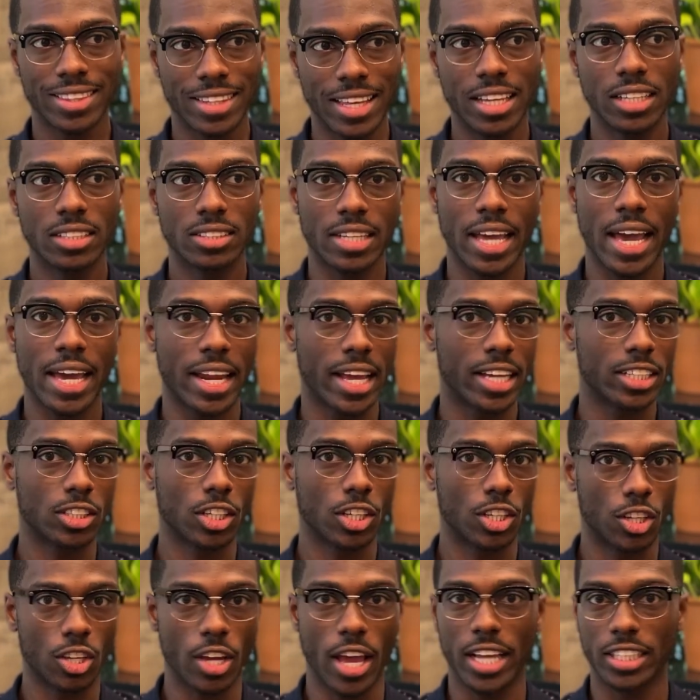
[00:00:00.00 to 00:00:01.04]
Things that
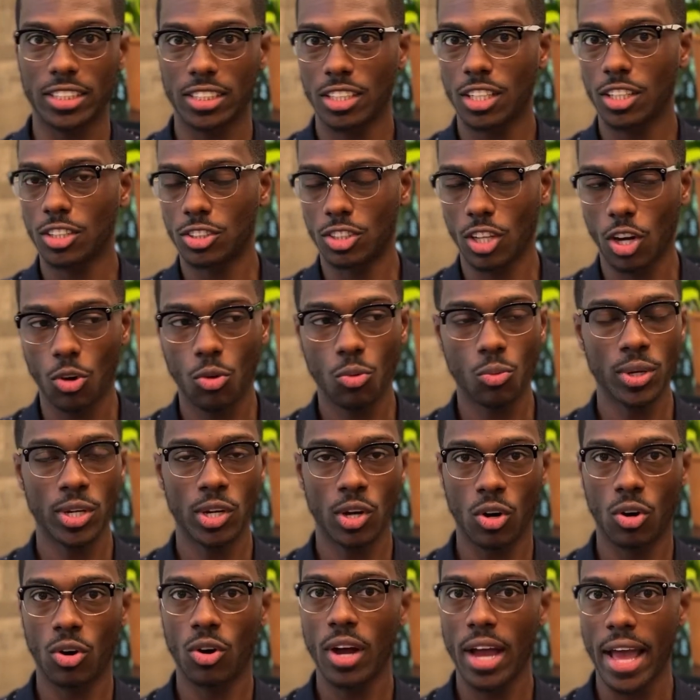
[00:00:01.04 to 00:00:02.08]
as an adult, we
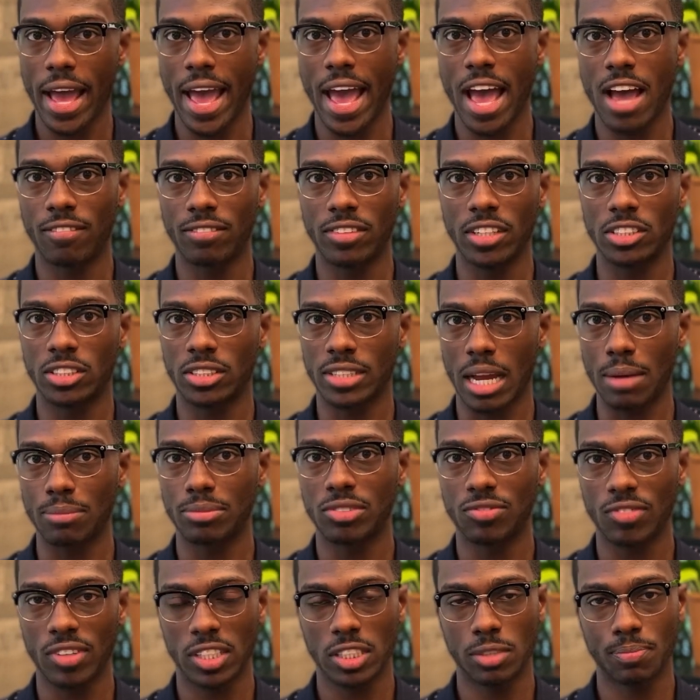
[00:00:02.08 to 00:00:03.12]
all have these types
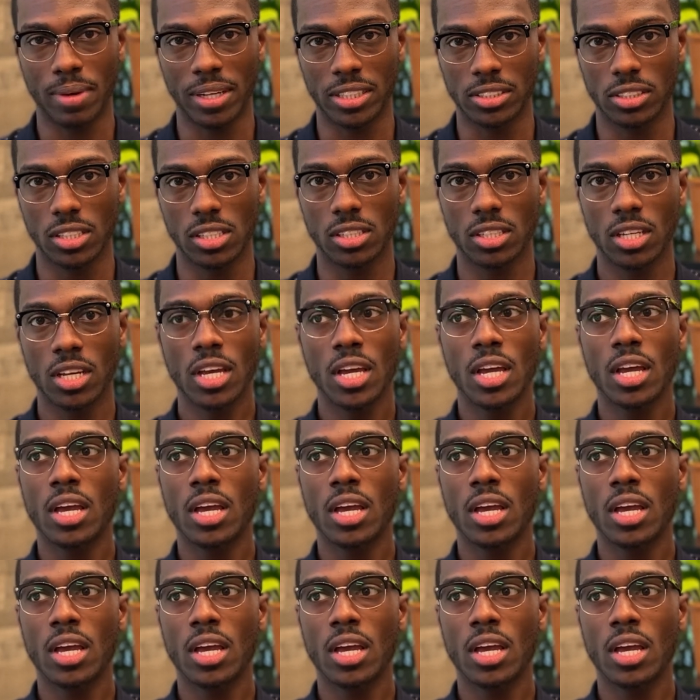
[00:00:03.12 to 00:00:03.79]
of expenses.